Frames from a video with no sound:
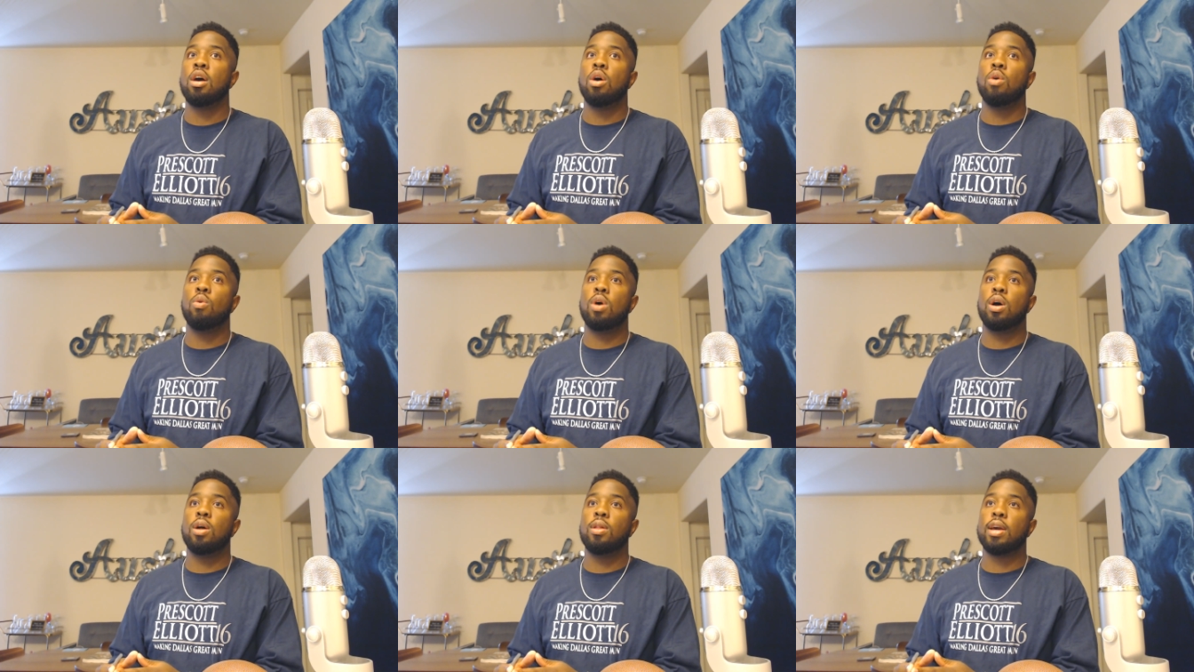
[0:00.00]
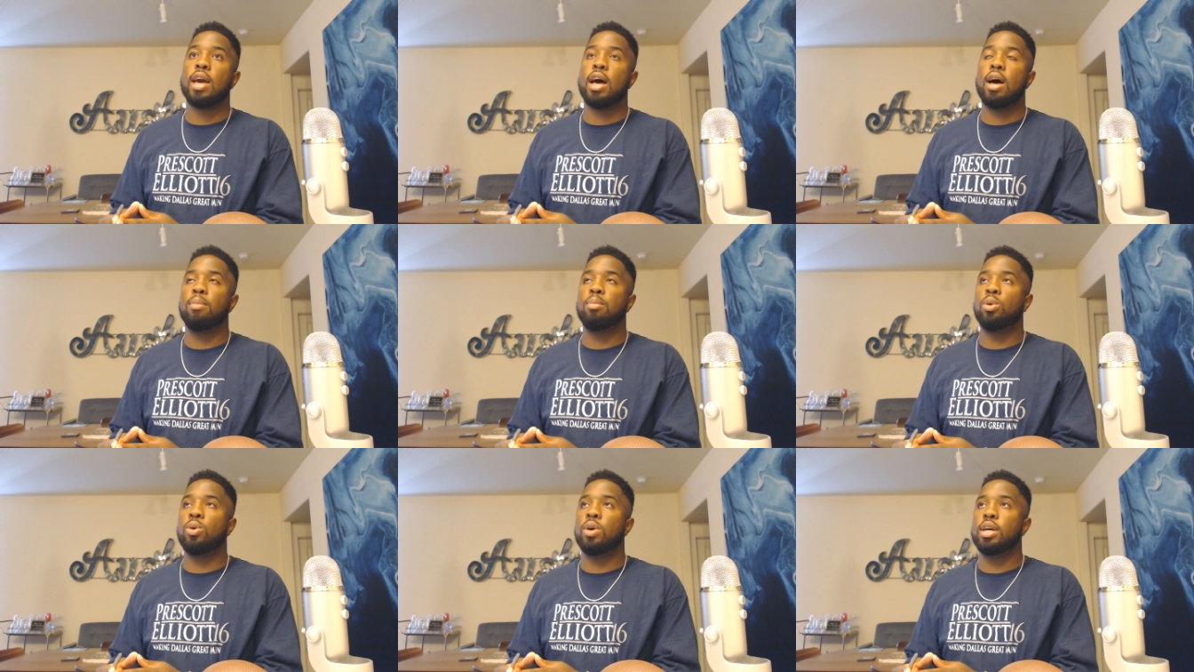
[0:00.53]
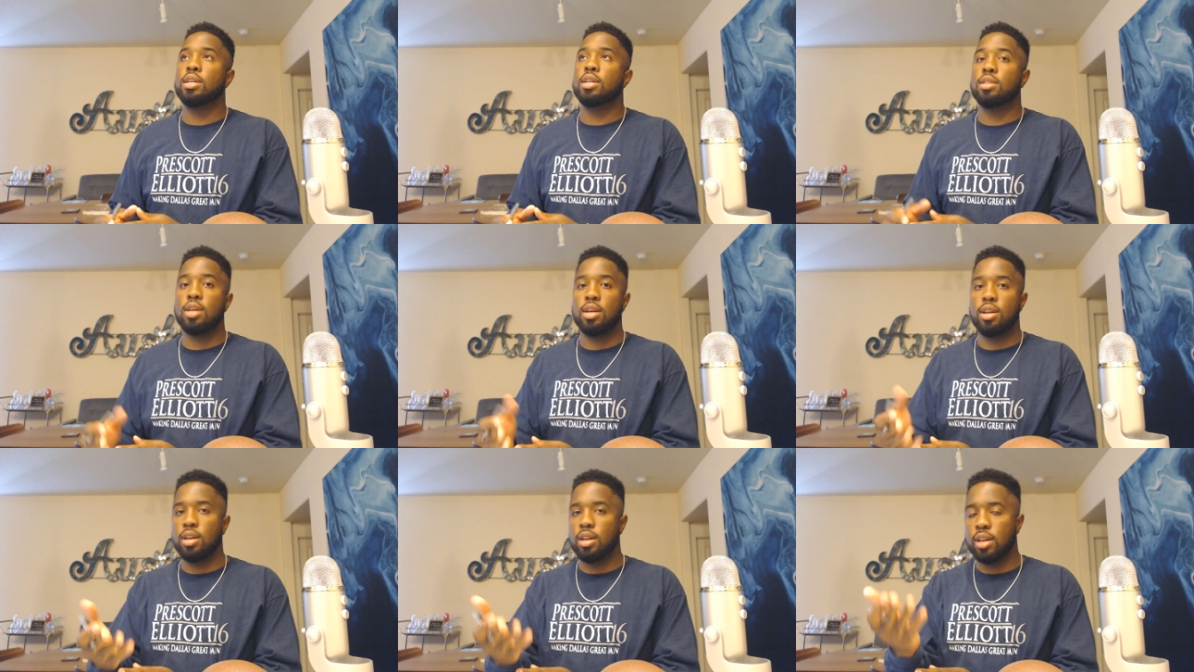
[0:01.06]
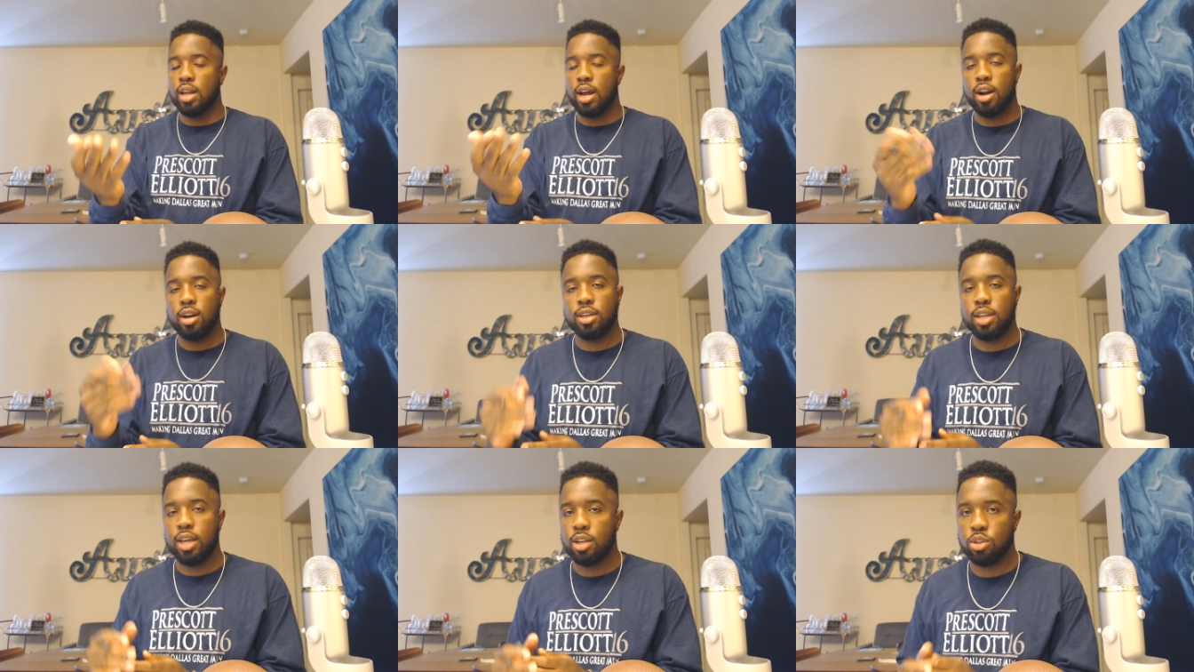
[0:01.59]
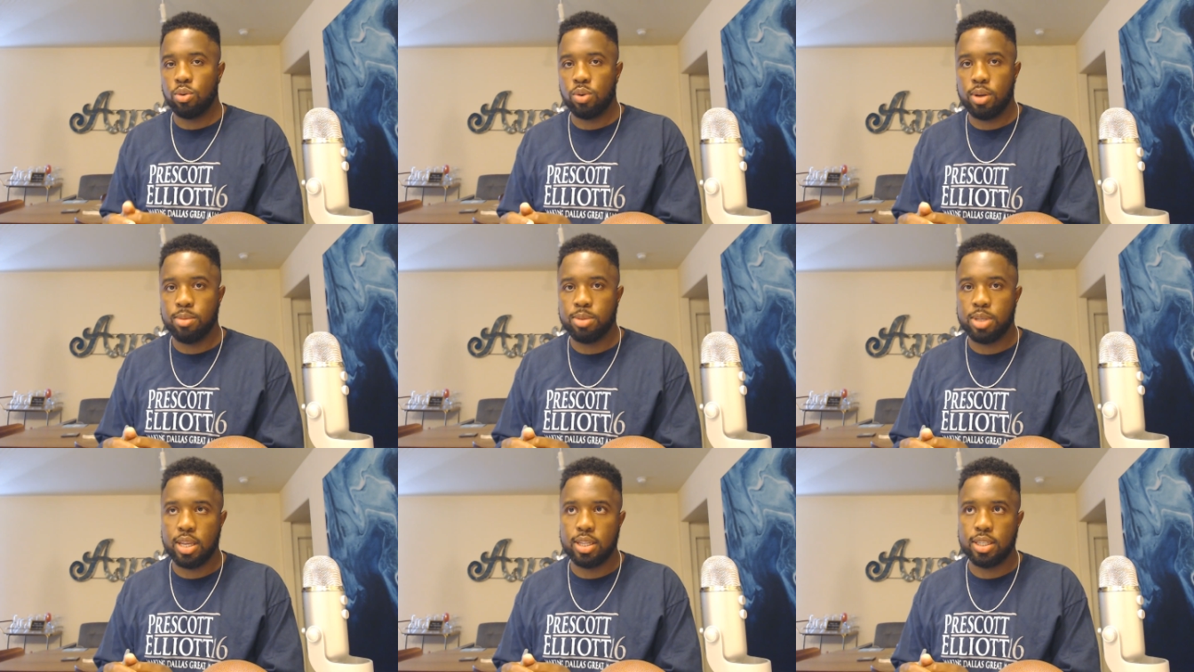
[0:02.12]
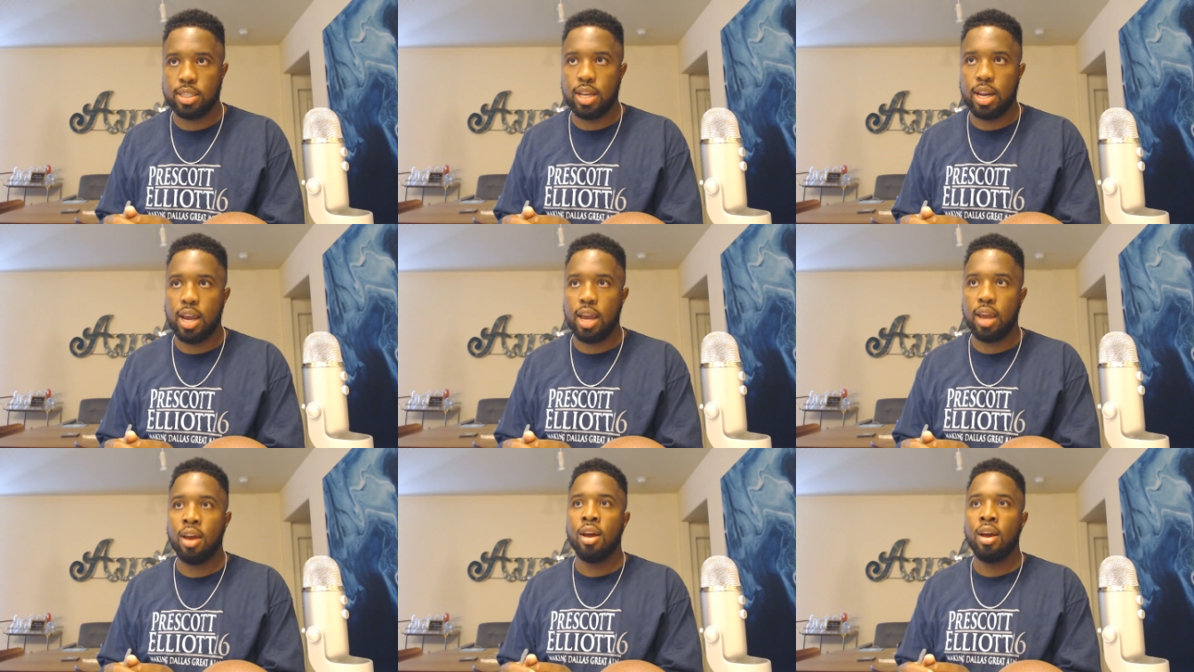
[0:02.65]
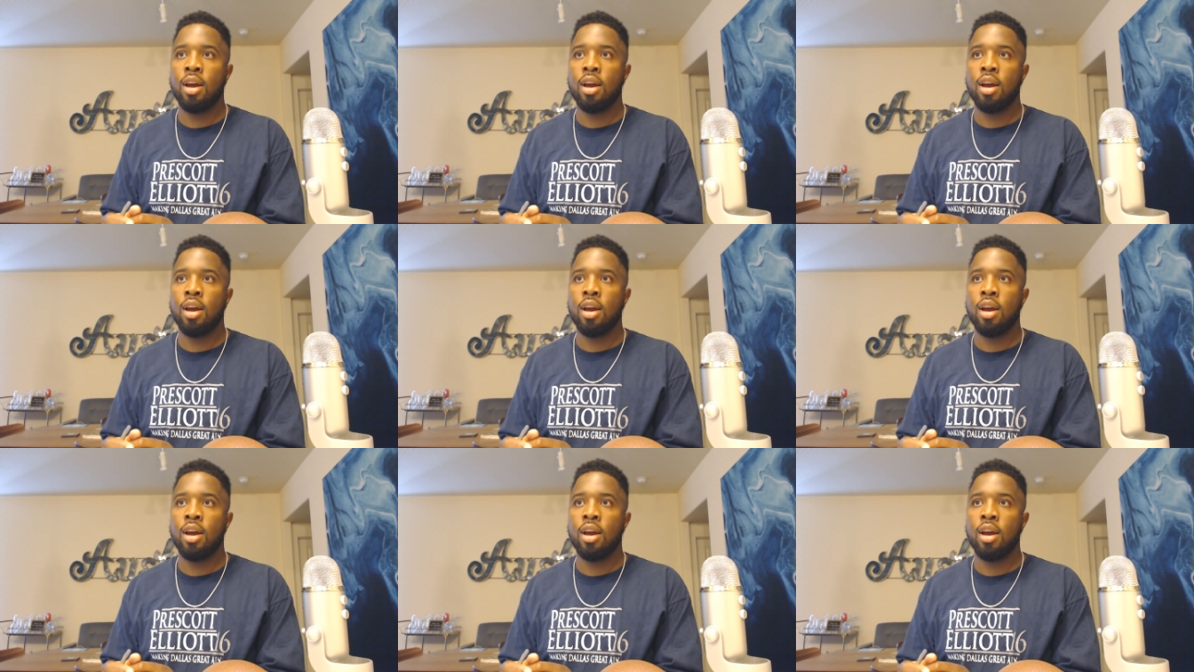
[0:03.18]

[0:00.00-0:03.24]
well, the Cowboys, and I heard D'Angelo Williams say this today,